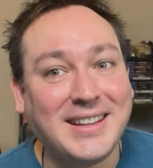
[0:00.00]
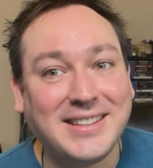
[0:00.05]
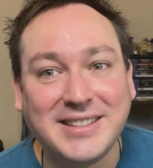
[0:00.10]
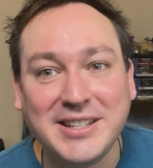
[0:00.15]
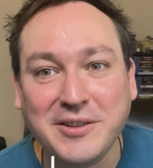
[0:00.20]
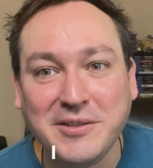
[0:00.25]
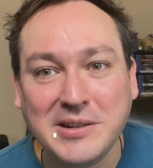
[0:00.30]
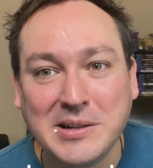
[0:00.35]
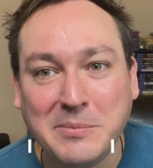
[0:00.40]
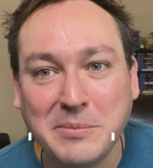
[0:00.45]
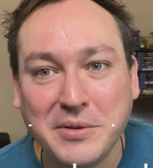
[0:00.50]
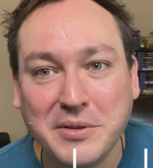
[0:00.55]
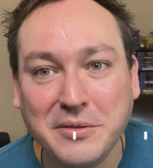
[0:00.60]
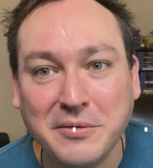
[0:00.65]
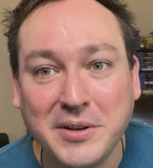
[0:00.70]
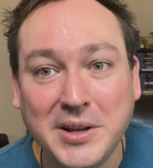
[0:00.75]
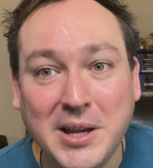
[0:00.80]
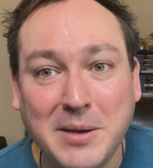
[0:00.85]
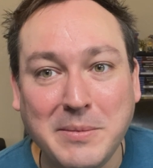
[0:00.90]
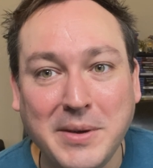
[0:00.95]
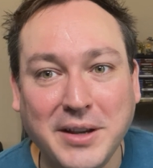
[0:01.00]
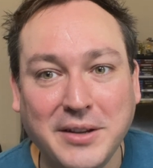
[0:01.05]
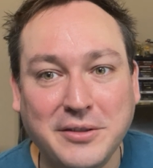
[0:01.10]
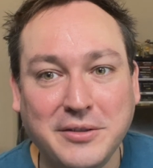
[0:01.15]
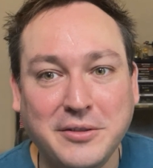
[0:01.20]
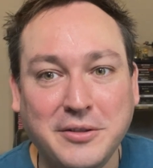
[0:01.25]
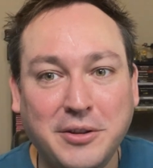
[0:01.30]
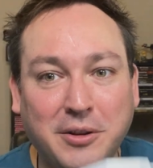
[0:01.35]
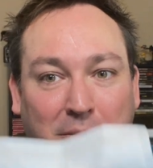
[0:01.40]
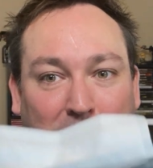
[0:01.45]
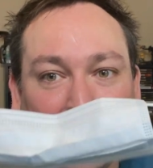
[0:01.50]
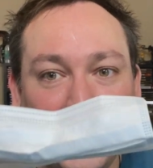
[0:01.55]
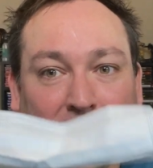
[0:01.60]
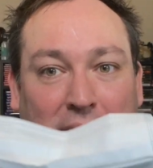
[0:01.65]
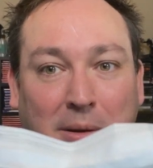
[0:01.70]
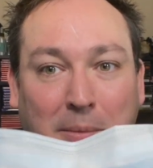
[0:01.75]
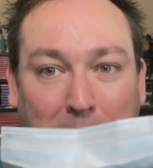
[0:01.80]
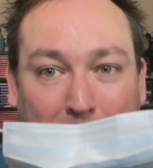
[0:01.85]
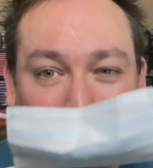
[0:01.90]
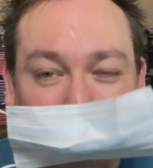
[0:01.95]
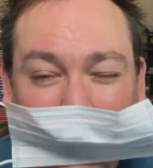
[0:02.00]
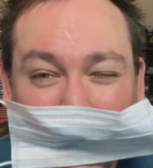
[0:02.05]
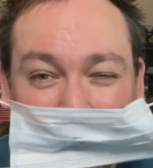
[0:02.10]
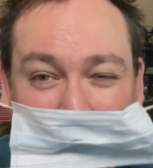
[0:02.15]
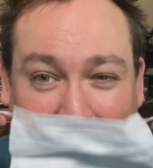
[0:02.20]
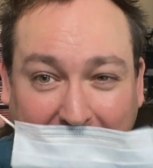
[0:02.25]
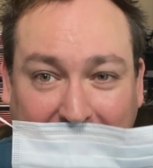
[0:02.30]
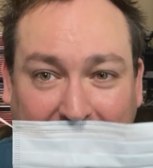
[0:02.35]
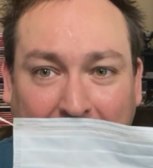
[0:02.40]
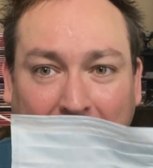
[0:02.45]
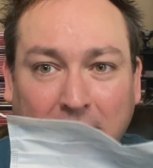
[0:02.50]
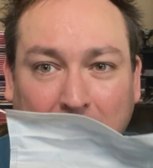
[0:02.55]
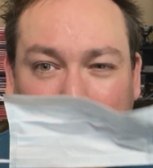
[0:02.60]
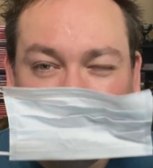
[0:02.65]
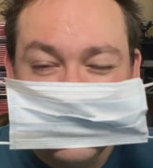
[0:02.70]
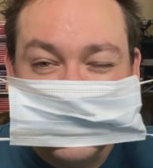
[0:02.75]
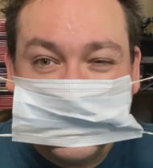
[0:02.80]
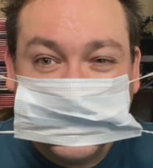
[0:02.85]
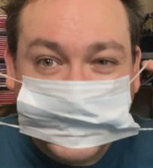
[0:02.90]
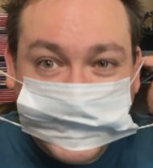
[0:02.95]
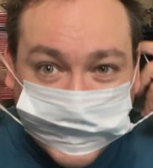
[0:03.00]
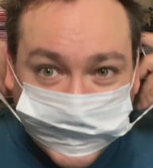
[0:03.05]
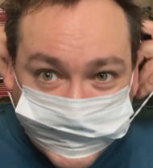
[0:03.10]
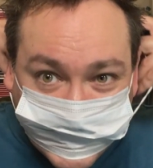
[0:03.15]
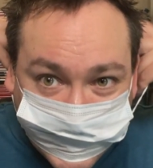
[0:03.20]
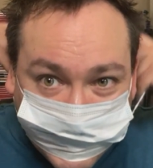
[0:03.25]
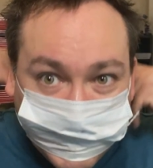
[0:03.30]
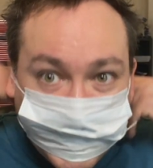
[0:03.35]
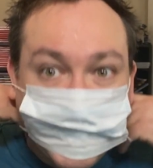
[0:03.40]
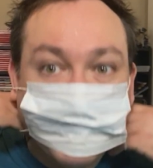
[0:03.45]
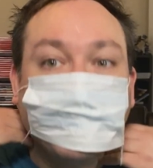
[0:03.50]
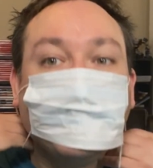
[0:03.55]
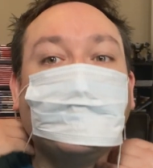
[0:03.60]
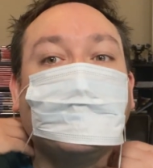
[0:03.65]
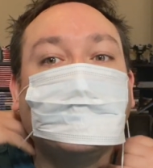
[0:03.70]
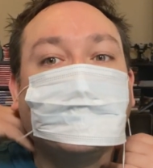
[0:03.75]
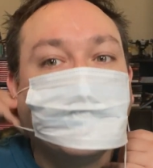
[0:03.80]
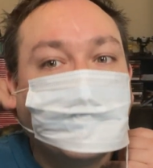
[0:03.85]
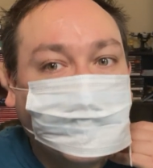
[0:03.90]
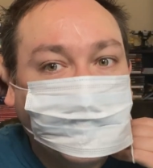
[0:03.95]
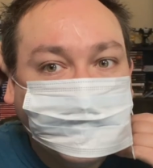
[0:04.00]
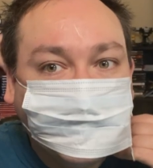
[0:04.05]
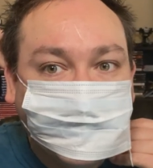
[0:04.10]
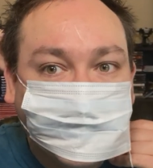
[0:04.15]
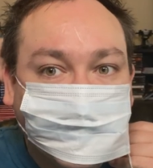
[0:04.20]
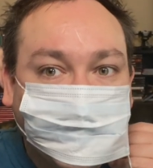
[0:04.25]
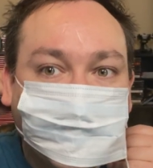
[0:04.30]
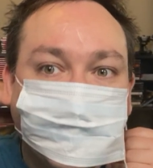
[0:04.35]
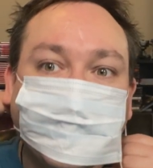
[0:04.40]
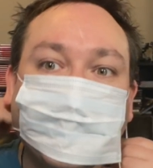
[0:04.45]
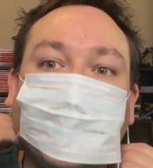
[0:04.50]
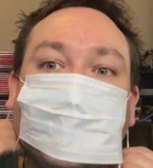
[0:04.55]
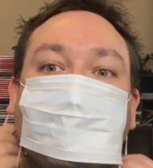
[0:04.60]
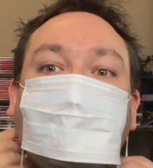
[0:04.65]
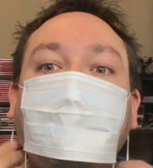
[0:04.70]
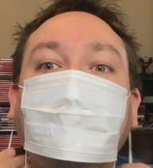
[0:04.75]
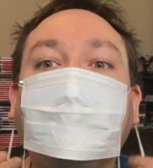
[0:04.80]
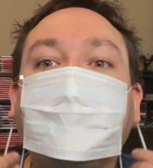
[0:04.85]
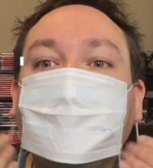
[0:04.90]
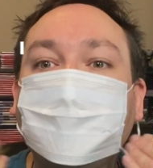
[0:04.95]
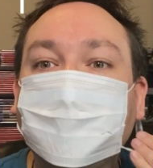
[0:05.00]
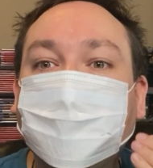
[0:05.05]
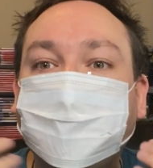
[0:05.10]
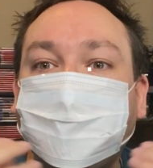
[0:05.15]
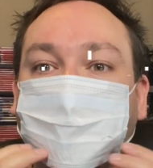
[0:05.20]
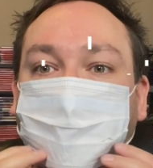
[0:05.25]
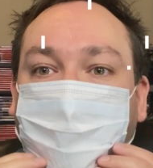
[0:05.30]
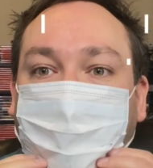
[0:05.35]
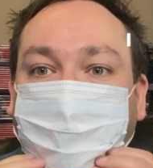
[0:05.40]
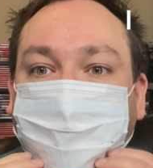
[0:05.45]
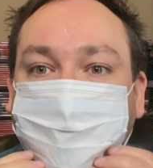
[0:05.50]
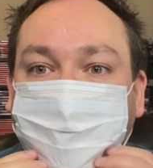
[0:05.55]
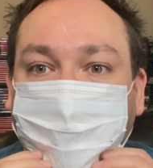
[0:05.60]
Secret number 3, make sure you wear a mask. Tons of people are constantly coughing when you have a mask